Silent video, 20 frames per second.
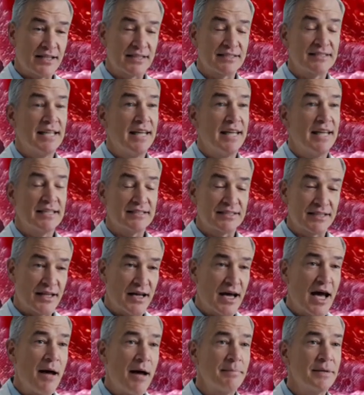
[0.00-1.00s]
but in
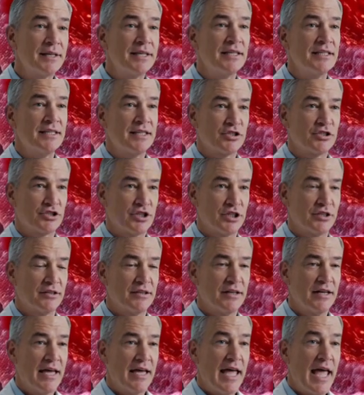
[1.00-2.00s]
removing what blocks your
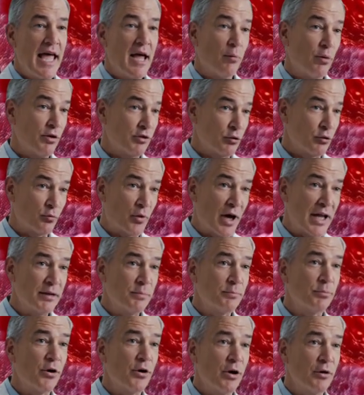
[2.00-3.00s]
natural rhythm.
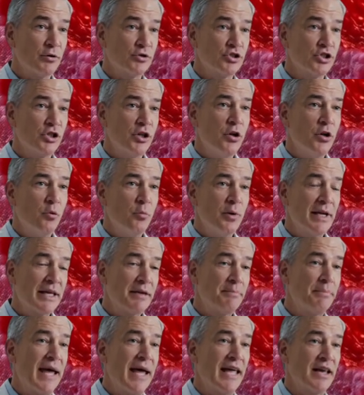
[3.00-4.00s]
The moment you
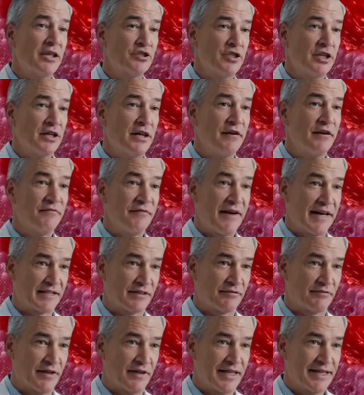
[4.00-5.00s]
shift from resistance
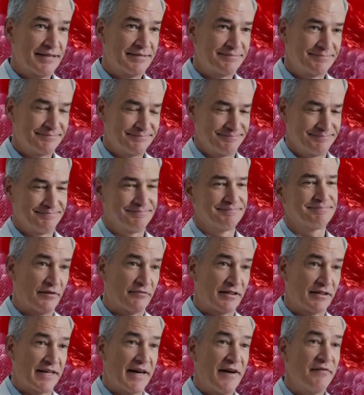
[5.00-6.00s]
to cooperation,
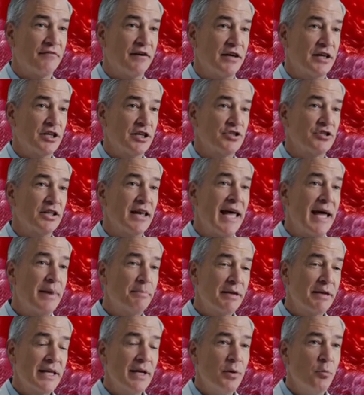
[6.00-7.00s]
your body
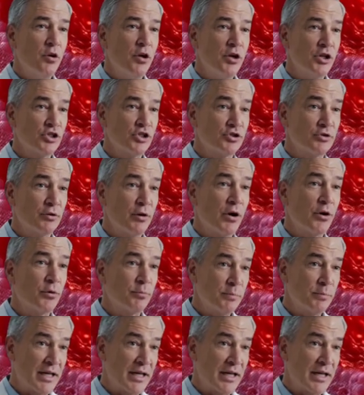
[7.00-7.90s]
responds instantly.